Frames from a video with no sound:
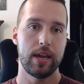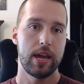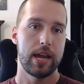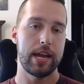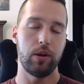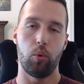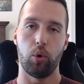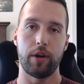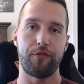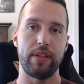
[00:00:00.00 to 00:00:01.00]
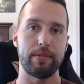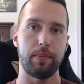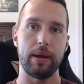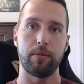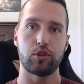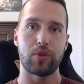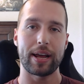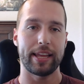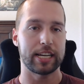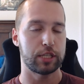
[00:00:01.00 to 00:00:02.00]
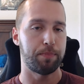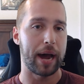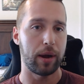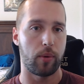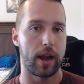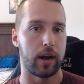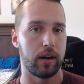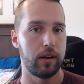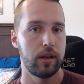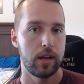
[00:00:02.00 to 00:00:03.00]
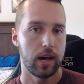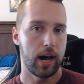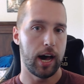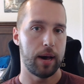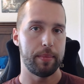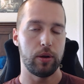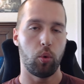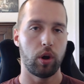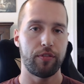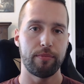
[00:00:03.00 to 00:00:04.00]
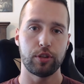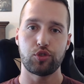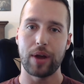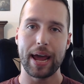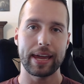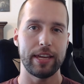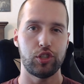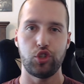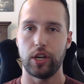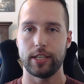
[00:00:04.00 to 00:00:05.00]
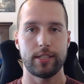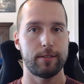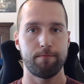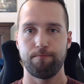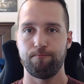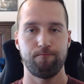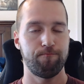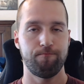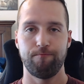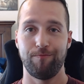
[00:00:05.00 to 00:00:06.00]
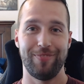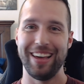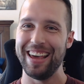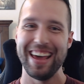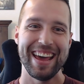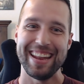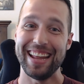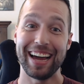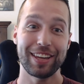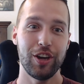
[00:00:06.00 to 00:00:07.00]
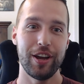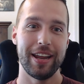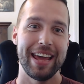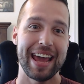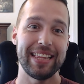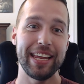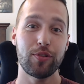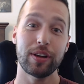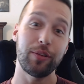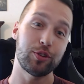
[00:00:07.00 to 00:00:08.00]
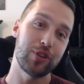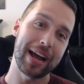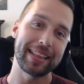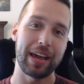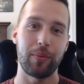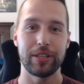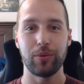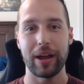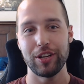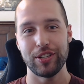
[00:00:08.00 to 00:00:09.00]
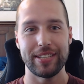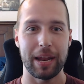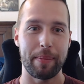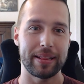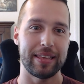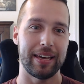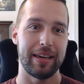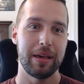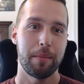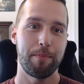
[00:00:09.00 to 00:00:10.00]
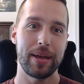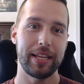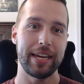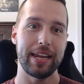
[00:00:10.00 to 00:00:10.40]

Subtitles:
in order for them to be able to track, like a spyware. In order for them to track is just not good. And then they quickly retracted and went to what I just said about the million